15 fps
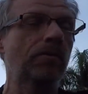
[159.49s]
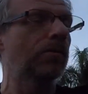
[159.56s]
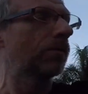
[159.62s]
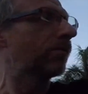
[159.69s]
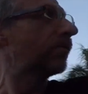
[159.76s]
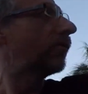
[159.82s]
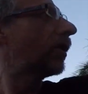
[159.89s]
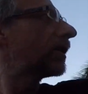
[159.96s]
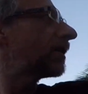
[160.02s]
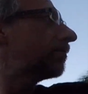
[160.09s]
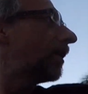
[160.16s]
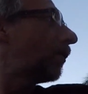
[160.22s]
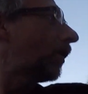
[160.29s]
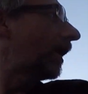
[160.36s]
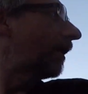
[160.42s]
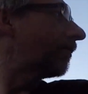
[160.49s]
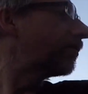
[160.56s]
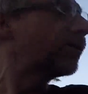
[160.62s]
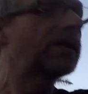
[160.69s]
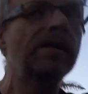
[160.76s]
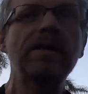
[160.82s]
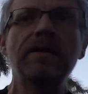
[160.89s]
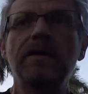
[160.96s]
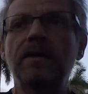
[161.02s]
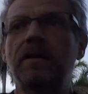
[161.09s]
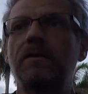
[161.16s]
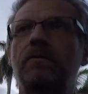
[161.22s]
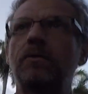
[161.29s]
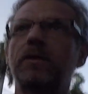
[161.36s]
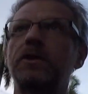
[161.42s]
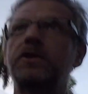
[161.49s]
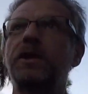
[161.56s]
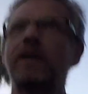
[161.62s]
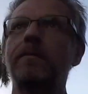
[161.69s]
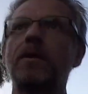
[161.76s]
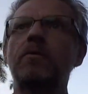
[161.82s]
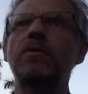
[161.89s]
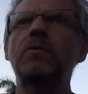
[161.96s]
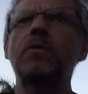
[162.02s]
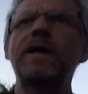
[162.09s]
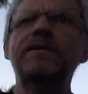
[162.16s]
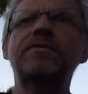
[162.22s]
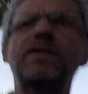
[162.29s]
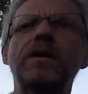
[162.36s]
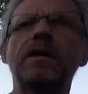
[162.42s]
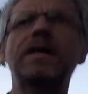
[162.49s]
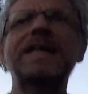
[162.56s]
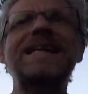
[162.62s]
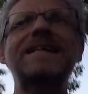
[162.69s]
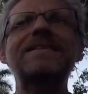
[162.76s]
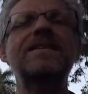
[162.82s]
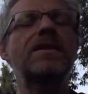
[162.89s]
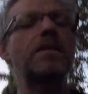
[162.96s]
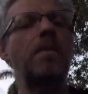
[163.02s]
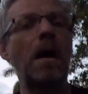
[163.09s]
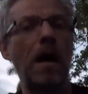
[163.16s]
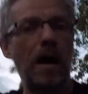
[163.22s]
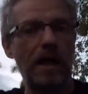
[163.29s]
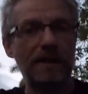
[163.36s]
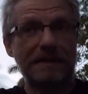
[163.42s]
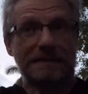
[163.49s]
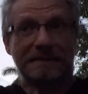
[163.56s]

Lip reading: Oh, I've lost my wife. What a shame. I will wait for her in the park.